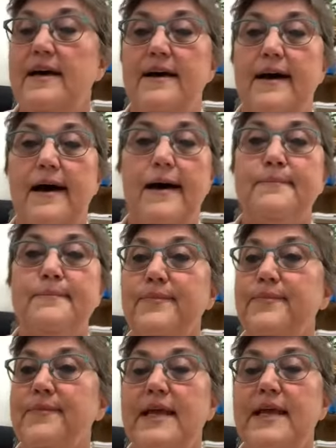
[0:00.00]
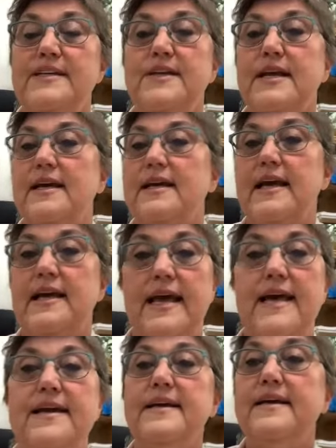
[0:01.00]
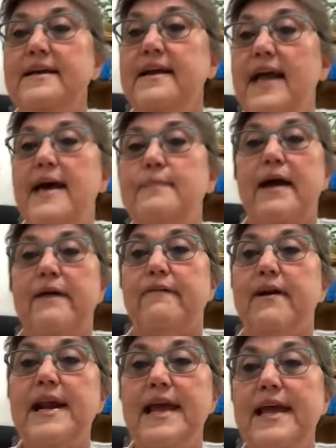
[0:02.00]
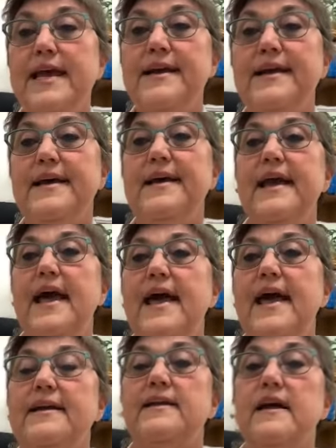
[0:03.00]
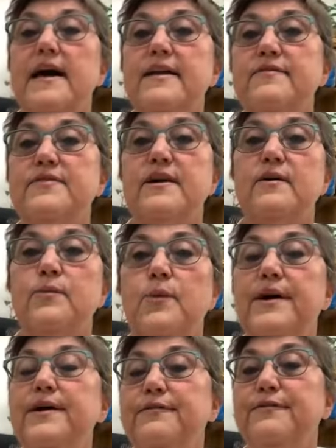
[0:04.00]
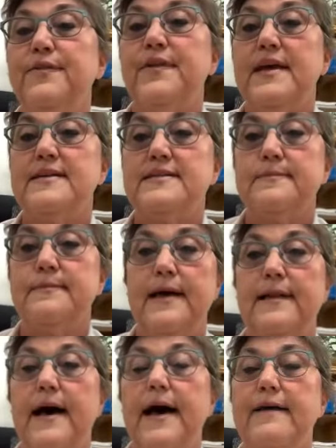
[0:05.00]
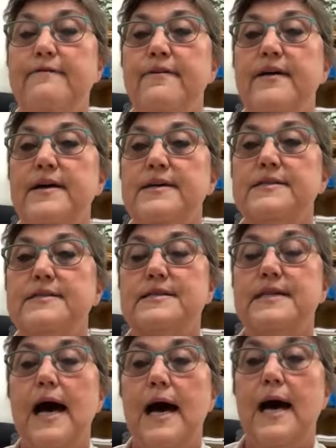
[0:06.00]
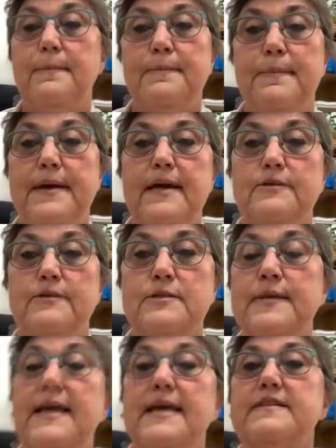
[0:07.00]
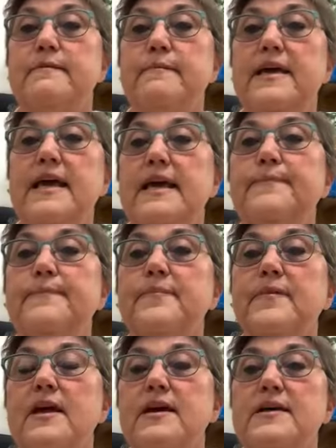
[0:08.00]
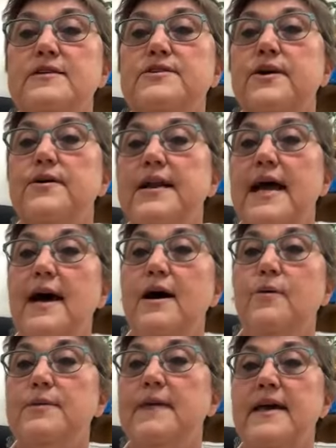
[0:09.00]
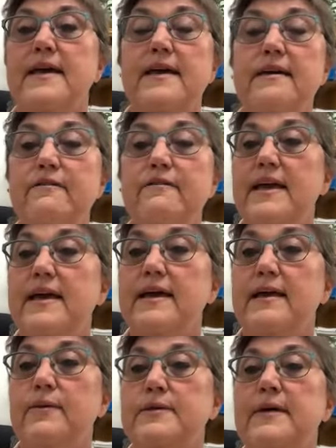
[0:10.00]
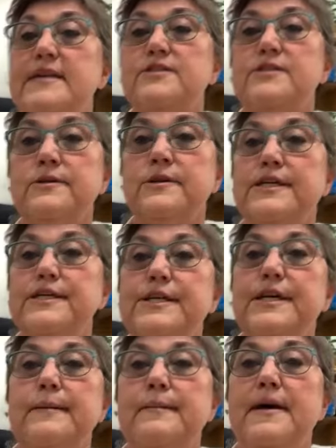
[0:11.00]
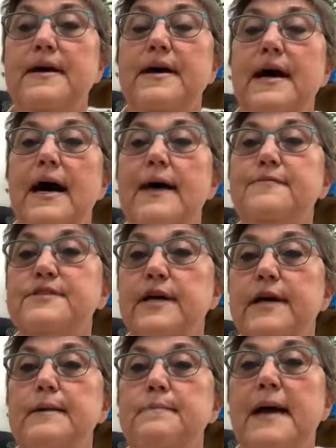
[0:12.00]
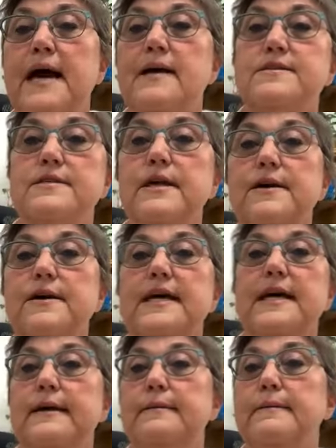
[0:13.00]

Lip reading: it ended and my running ended and a lot of the wonderful things in my life stopped, but it was because of me. So now with my giving, with my stewardship, I've started back slowly.